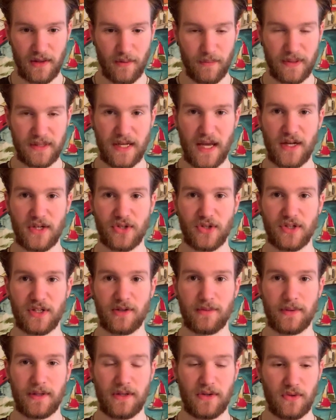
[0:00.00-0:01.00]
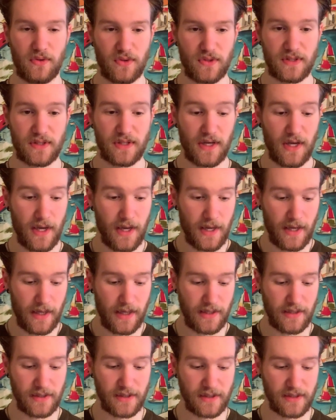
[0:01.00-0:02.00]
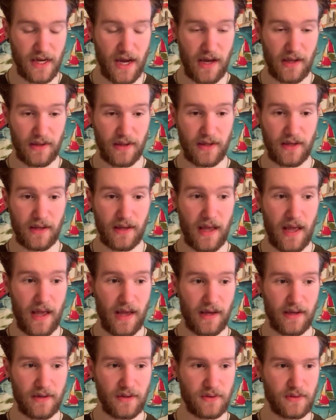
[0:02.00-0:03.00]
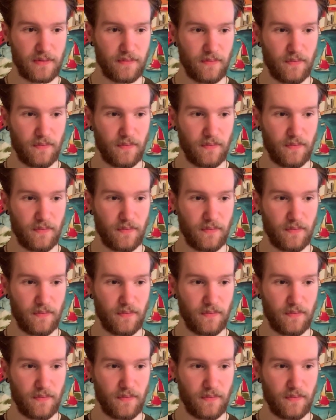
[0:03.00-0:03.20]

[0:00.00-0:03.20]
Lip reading: the potential to be used in styling and